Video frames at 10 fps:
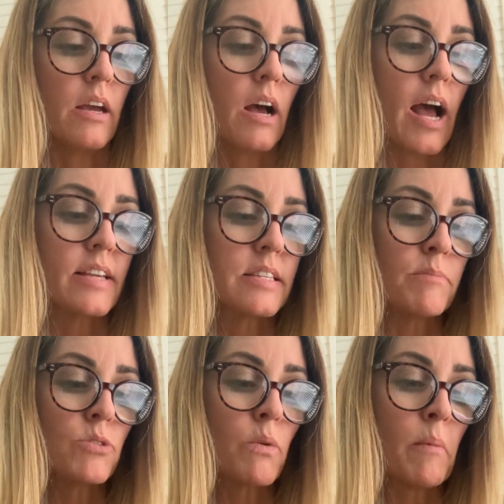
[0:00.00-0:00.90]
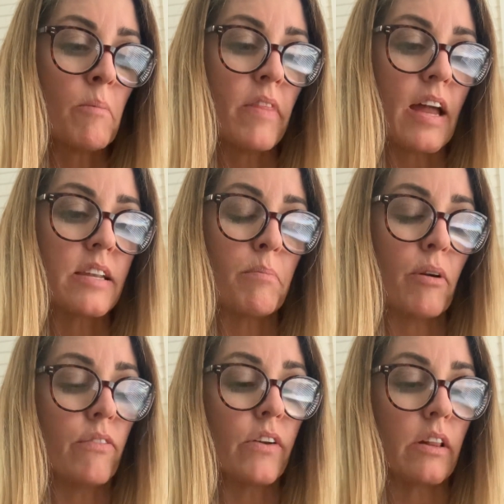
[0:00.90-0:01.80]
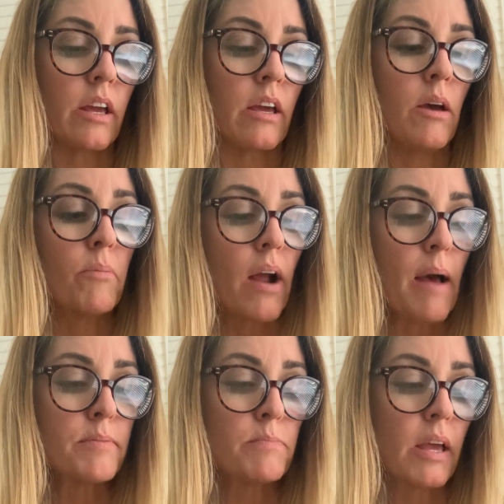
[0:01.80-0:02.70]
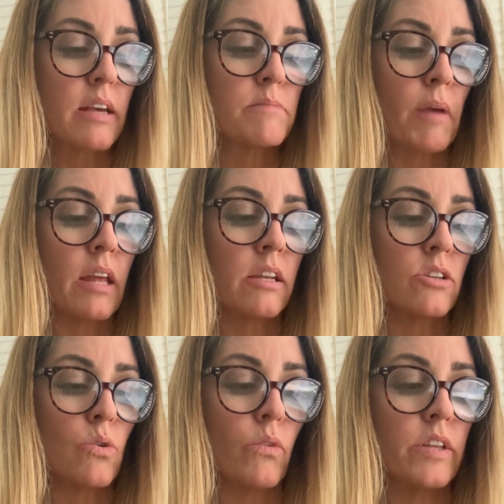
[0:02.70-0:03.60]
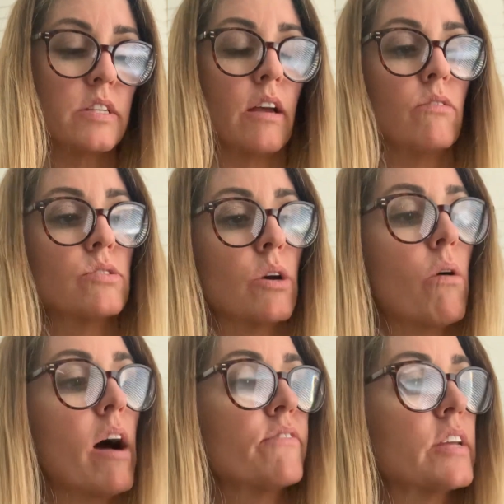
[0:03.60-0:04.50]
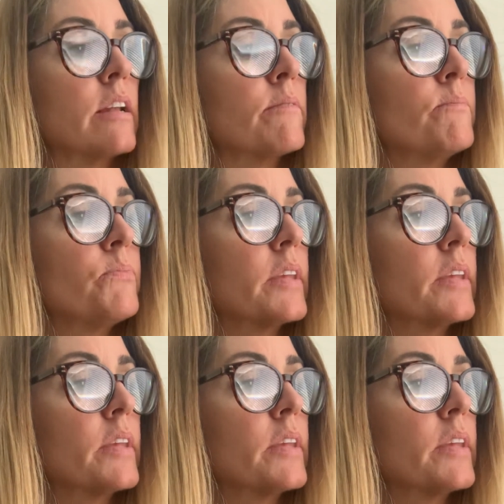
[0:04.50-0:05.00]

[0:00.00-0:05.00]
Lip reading: I seem to remember that day perfectly, perhaps because Mandy told the tale so often.